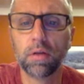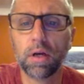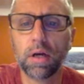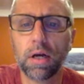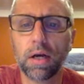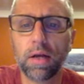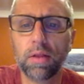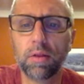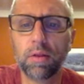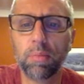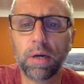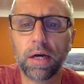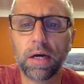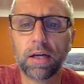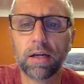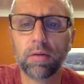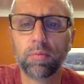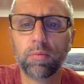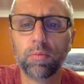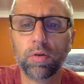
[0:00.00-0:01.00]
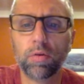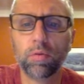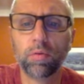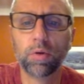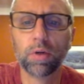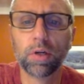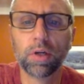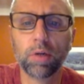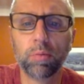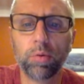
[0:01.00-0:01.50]
on the bottom,
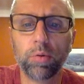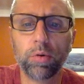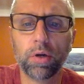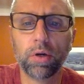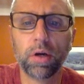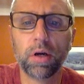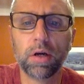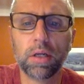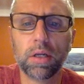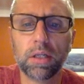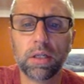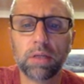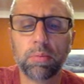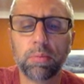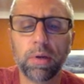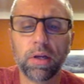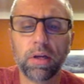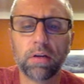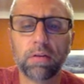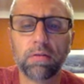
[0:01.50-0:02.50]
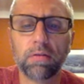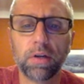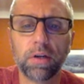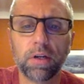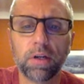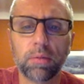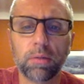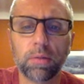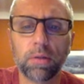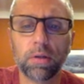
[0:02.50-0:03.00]
we're going to put our independent
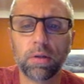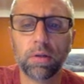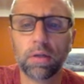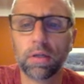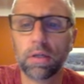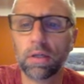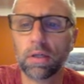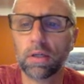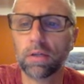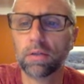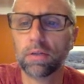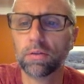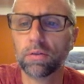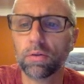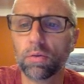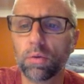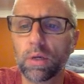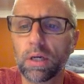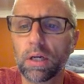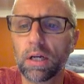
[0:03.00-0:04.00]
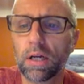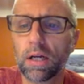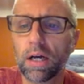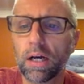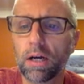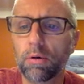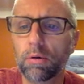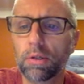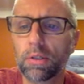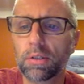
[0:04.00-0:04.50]
variable. So we can
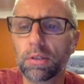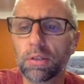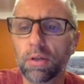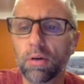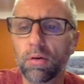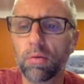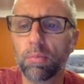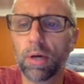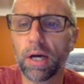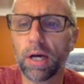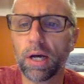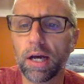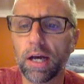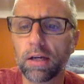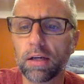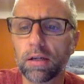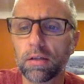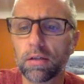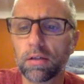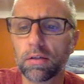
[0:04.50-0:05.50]
always go back.